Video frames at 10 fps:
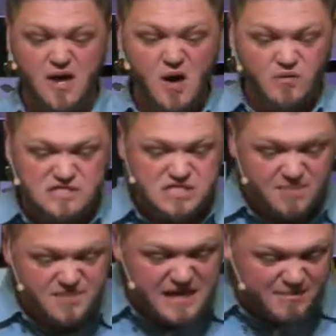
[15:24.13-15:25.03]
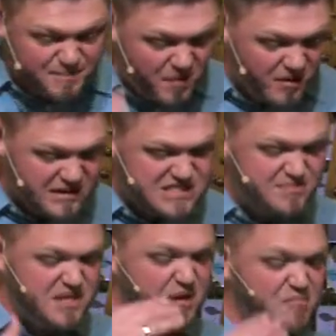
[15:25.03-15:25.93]
When something important,
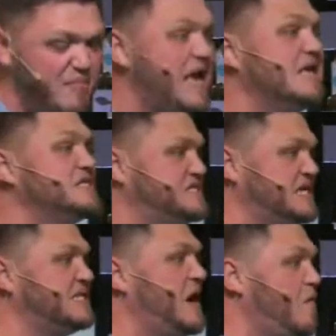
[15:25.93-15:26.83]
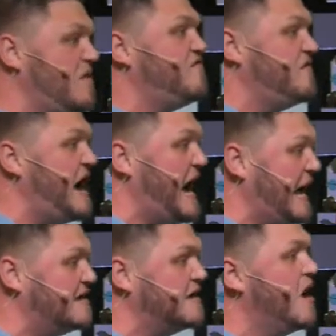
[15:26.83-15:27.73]
something amazing that we find,